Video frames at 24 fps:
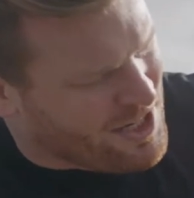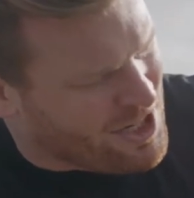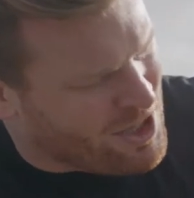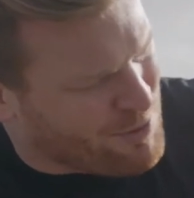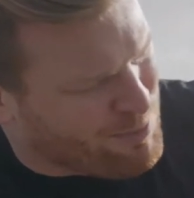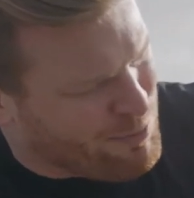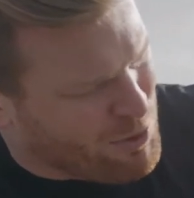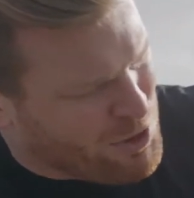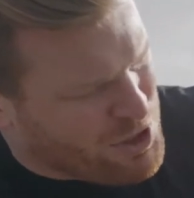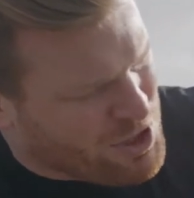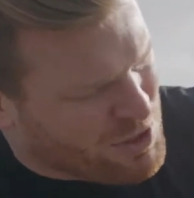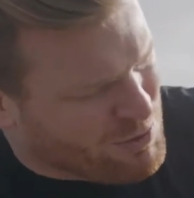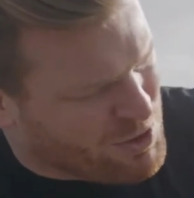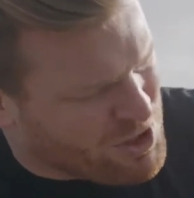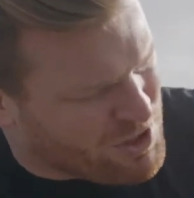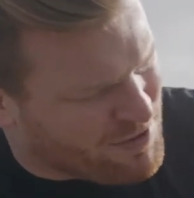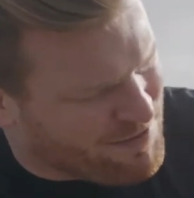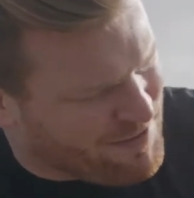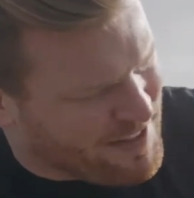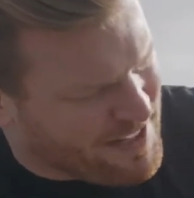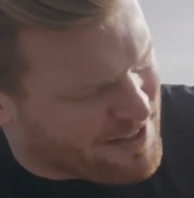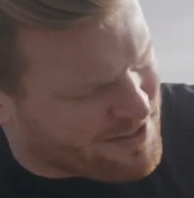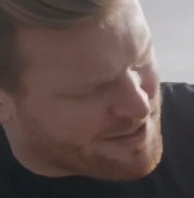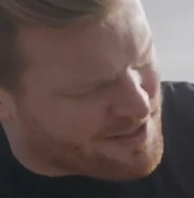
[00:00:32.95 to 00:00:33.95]
pushing with your
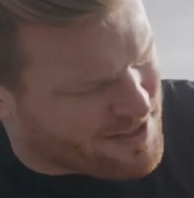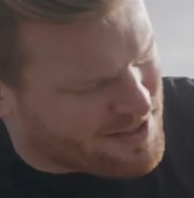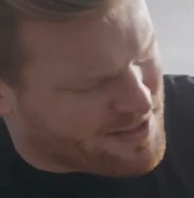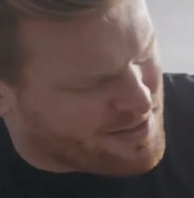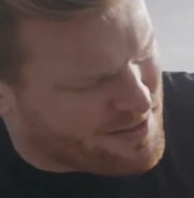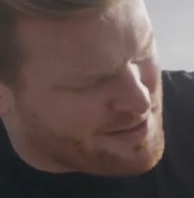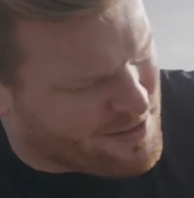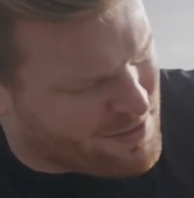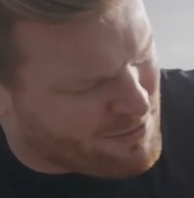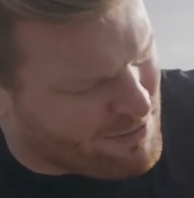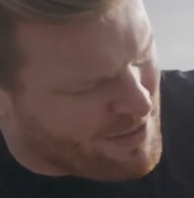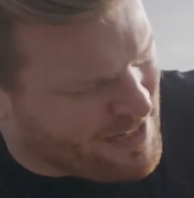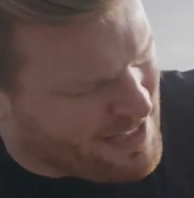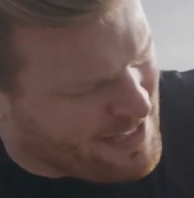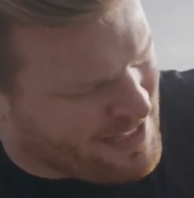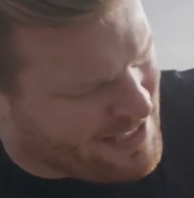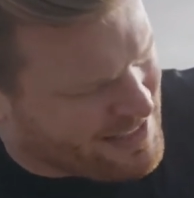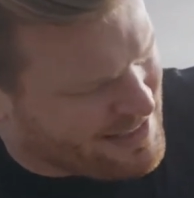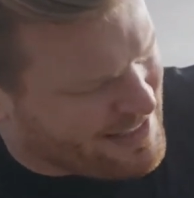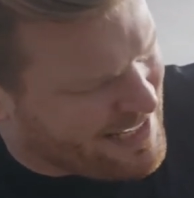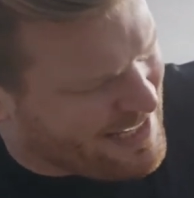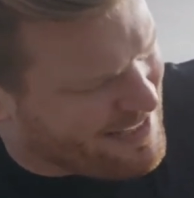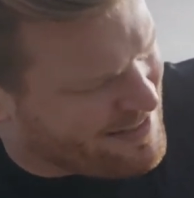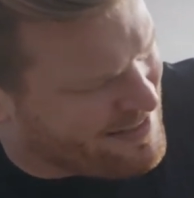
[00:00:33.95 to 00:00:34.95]
fingers, so right
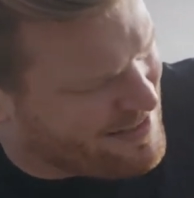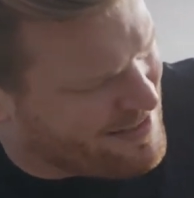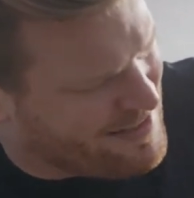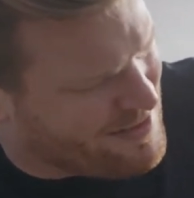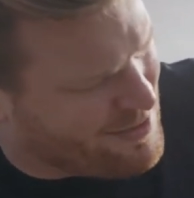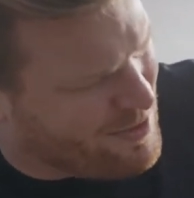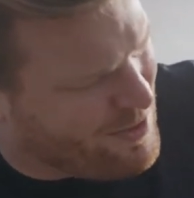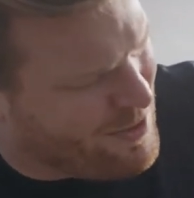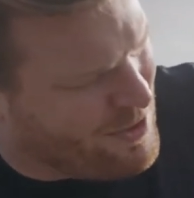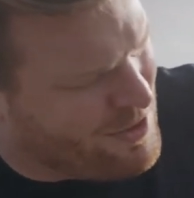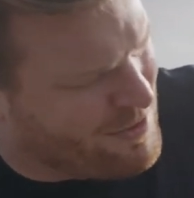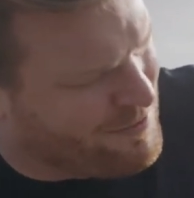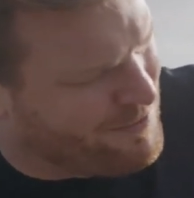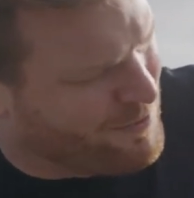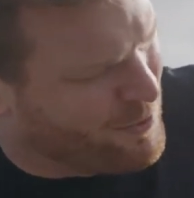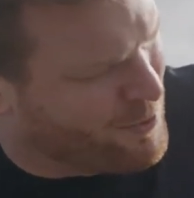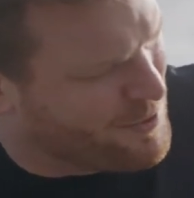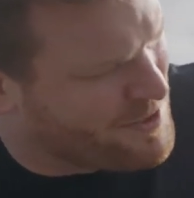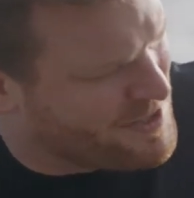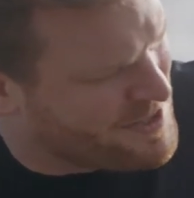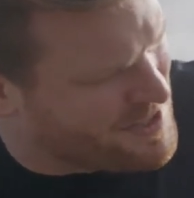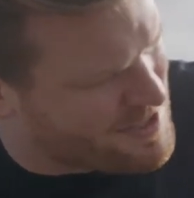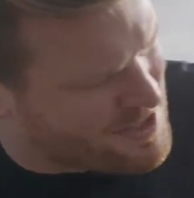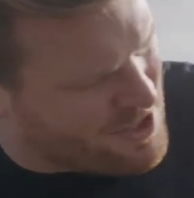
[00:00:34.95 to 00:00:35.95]
like that. So all the
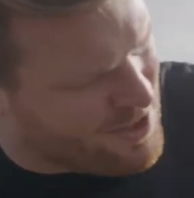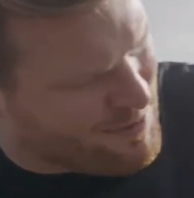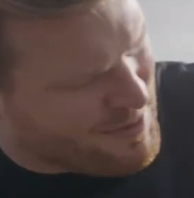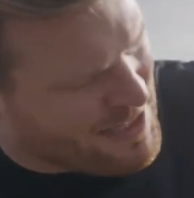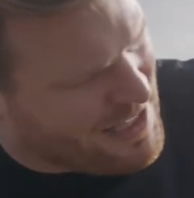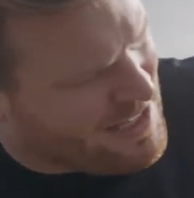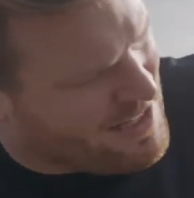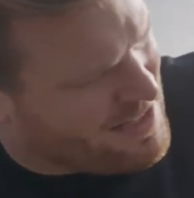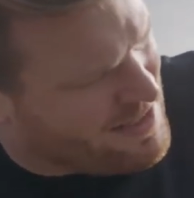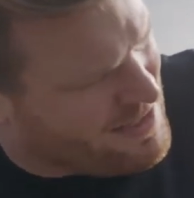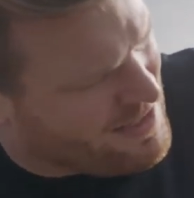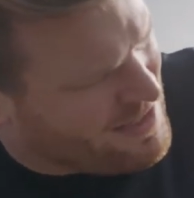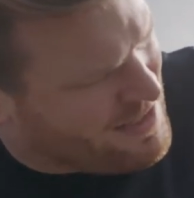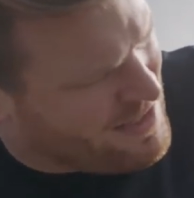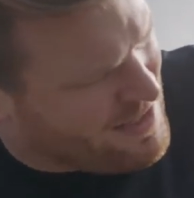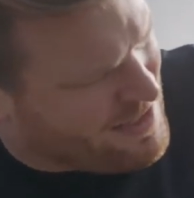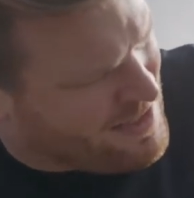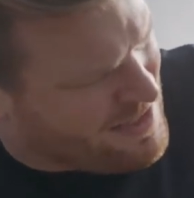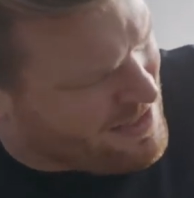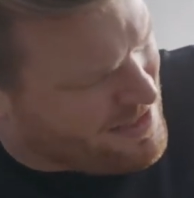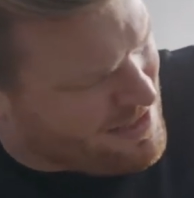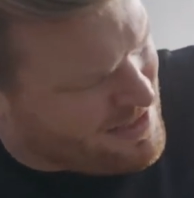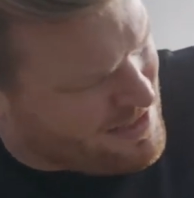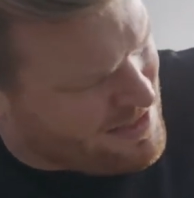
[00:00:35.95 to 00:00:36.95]
force is coming in
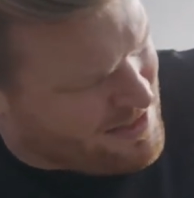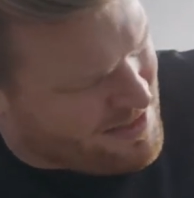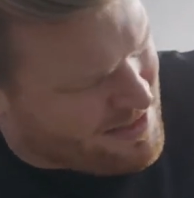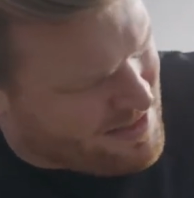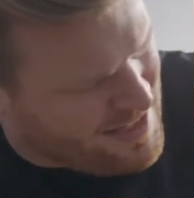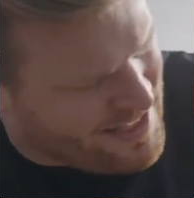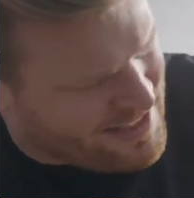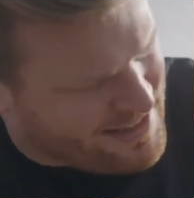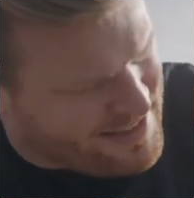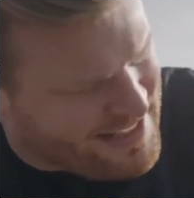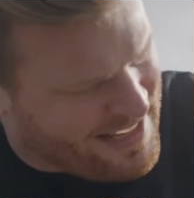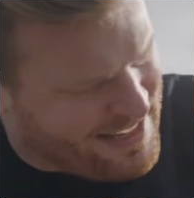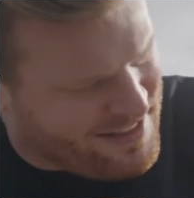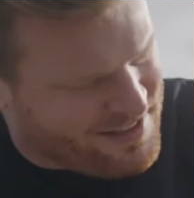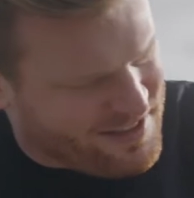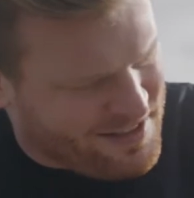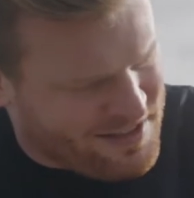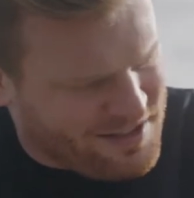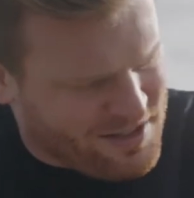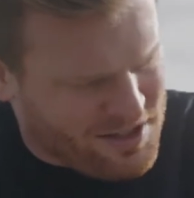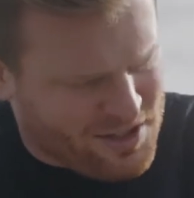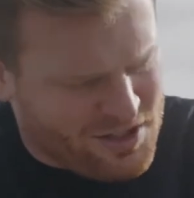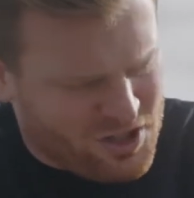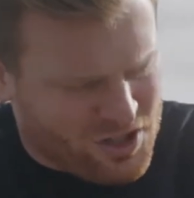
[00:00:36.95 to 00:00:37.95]
like that.
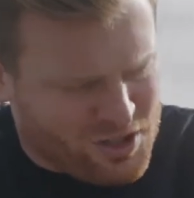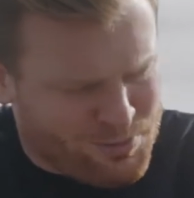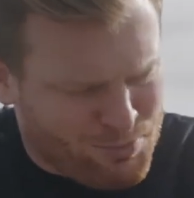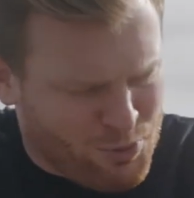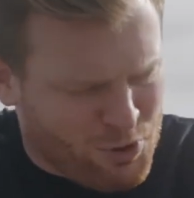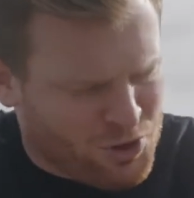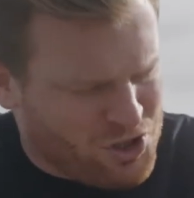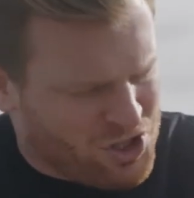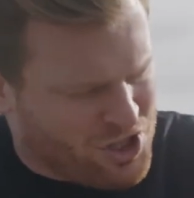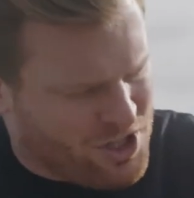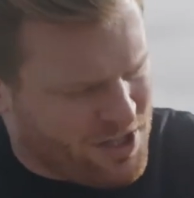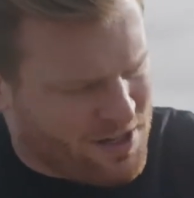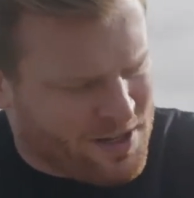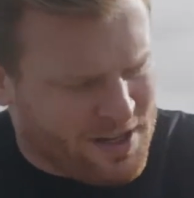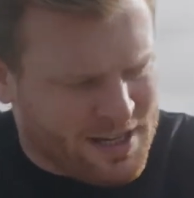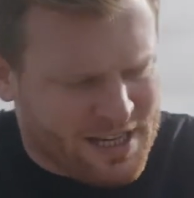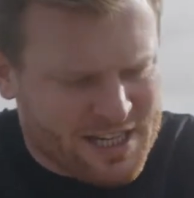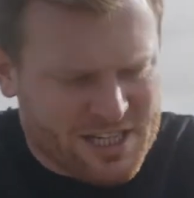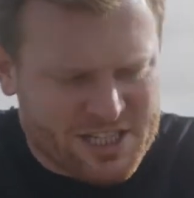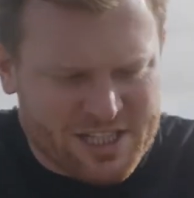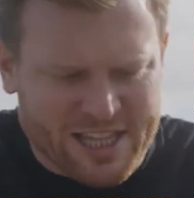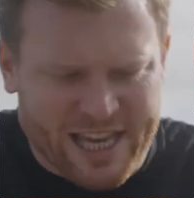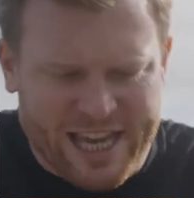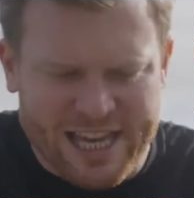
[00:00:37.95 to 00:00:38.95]
So you just push
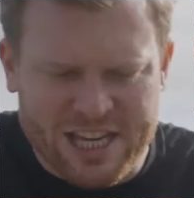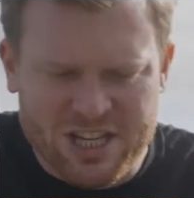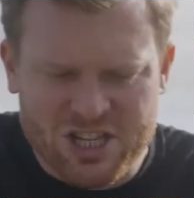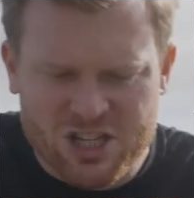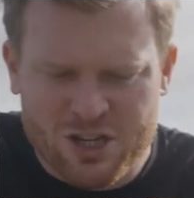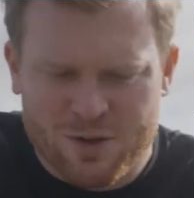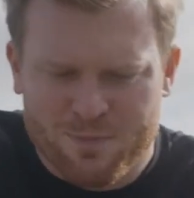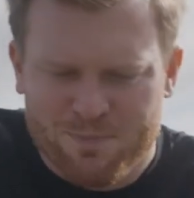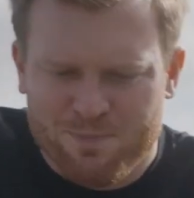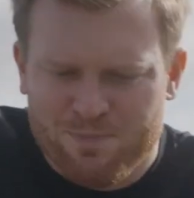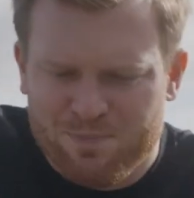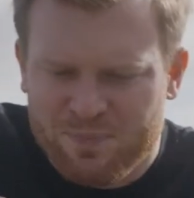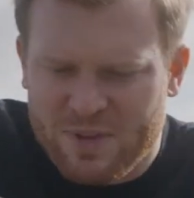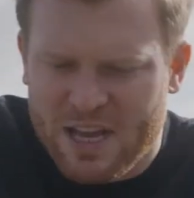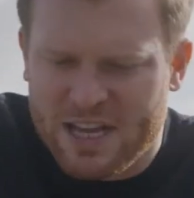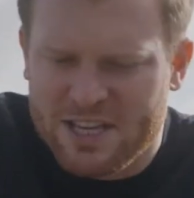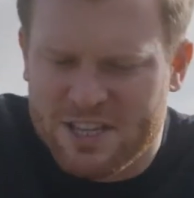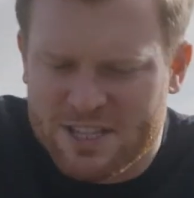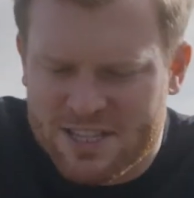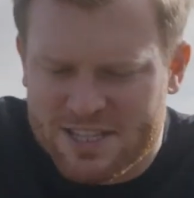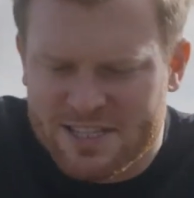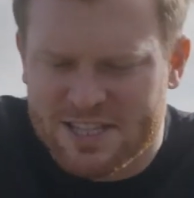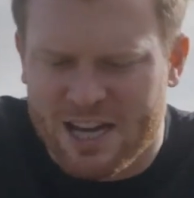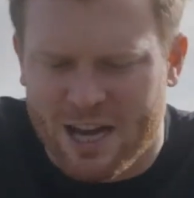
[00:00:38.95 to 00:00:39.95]
into the hinge and
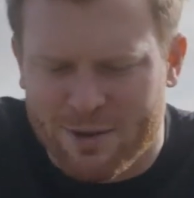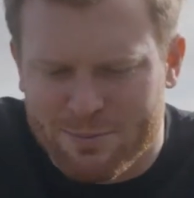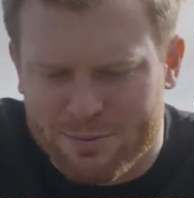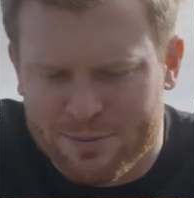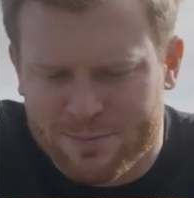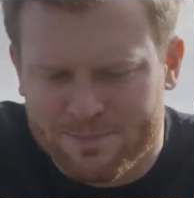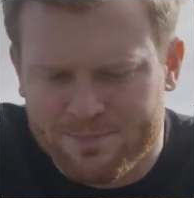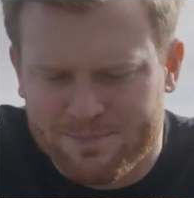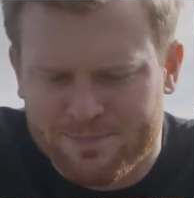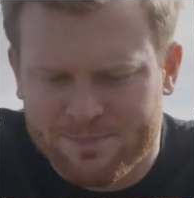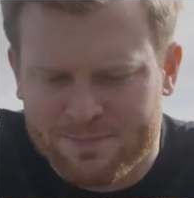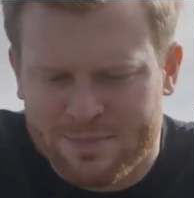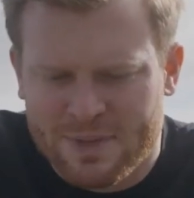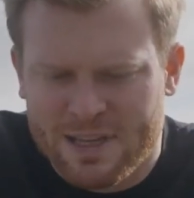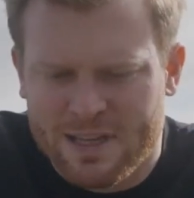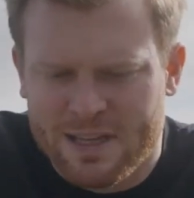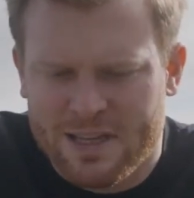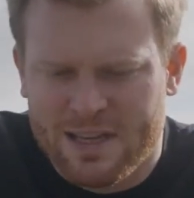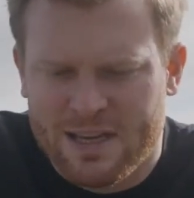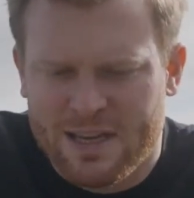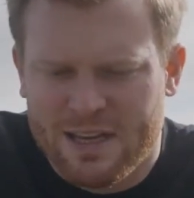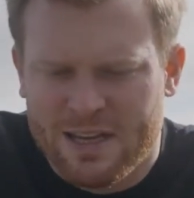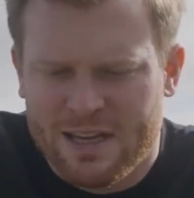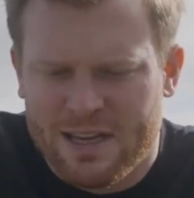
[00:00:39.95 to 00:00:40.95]
you stop.
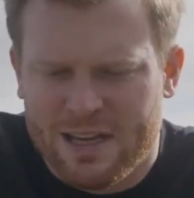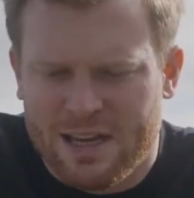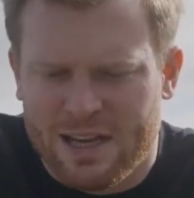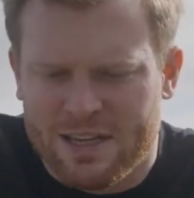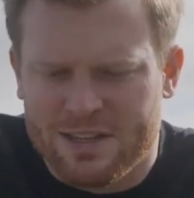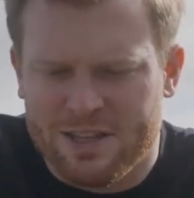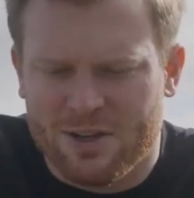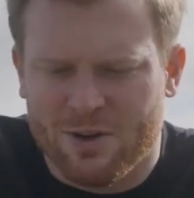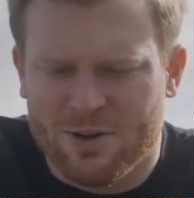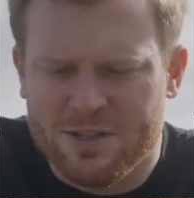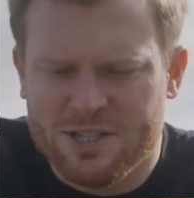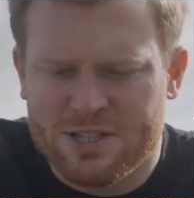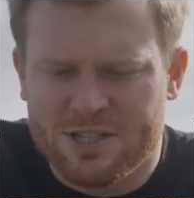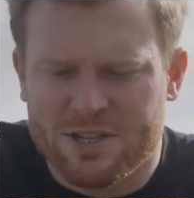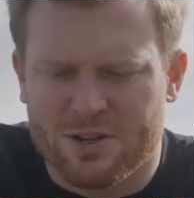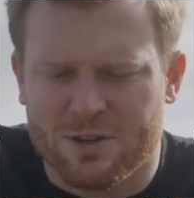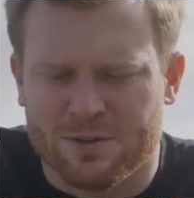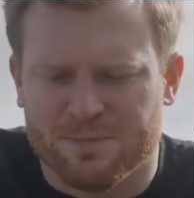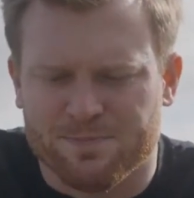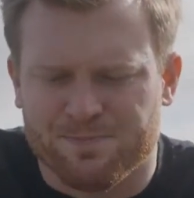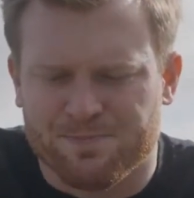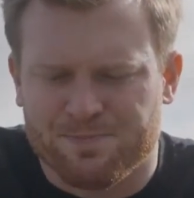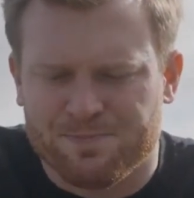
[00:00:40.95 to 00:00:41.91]
And the oyster,